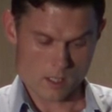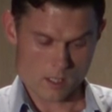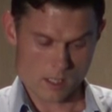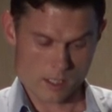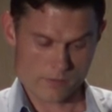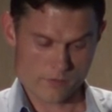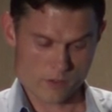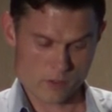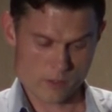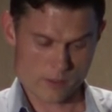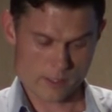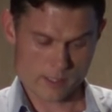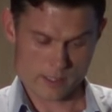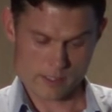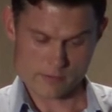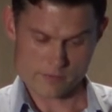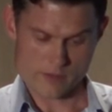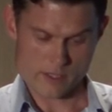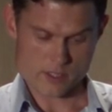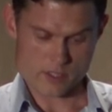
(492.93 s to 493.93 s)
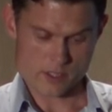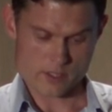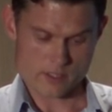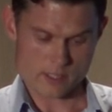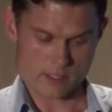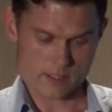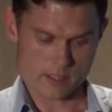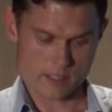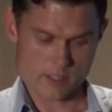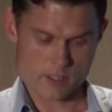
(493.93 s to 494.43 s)
If you look at interventions
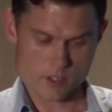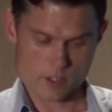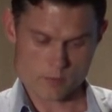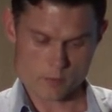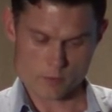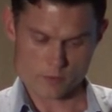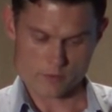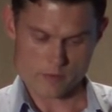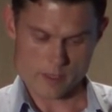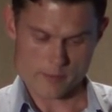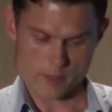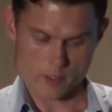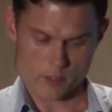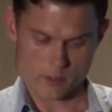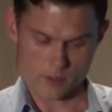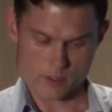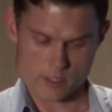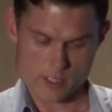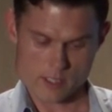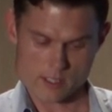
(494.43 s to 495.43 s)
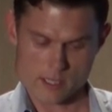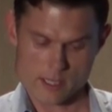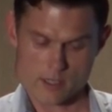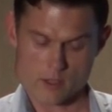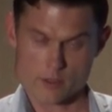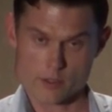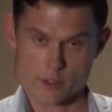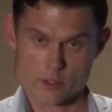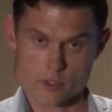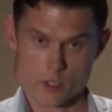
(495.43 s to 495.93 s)
that did just move fiber content and
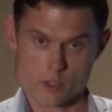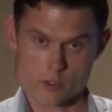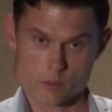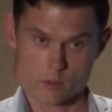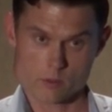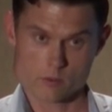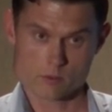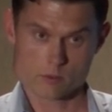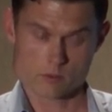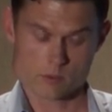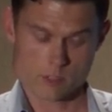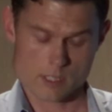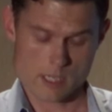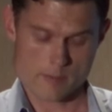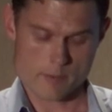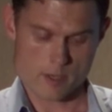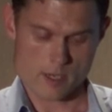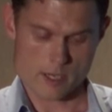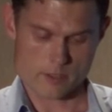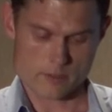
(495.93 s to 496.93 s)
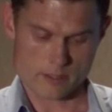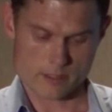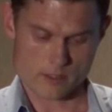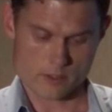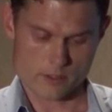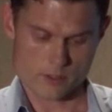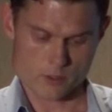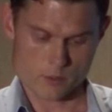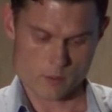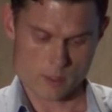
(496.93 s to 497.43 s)
not the total carbohydrate
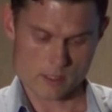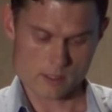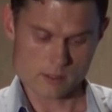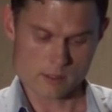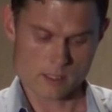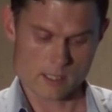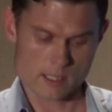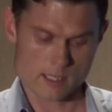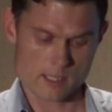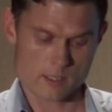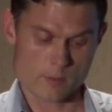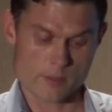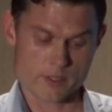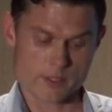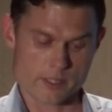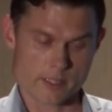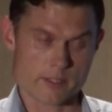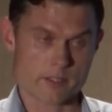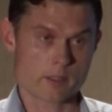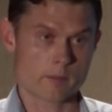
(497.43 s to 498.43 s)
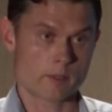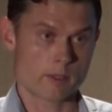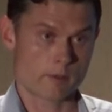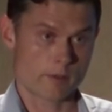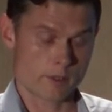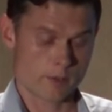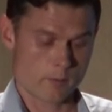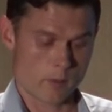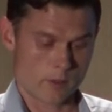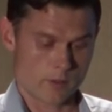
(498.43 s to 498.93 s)
load as well, uh, we see a similar
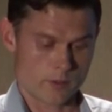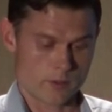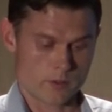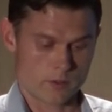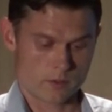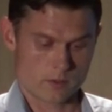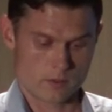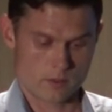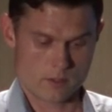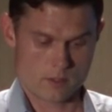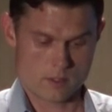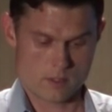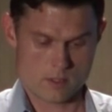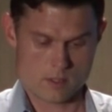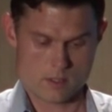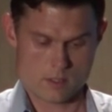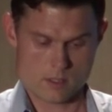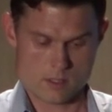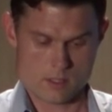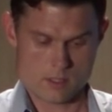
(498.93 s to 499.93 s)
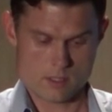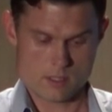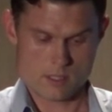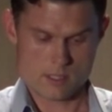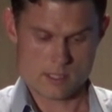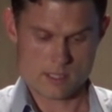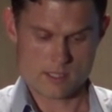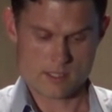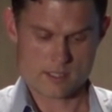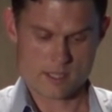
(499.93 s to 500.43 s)
response.
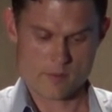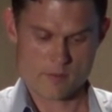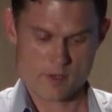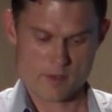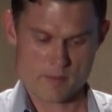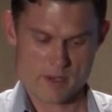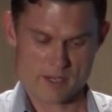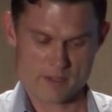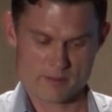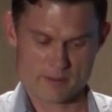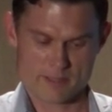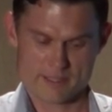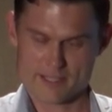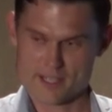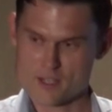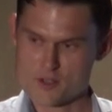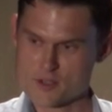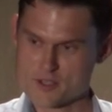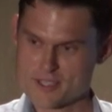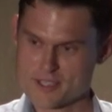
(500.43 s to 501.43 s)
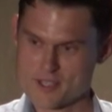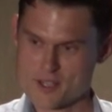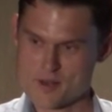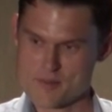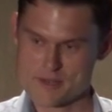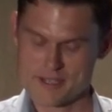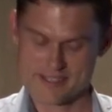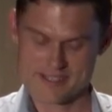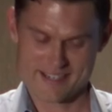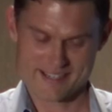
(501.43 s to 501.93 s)
And someone made a really interesting
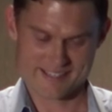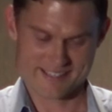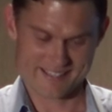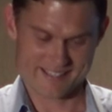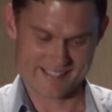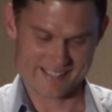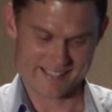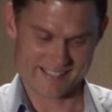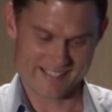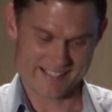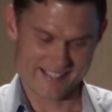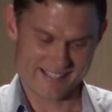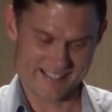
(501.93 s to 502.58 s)
comment yesterday.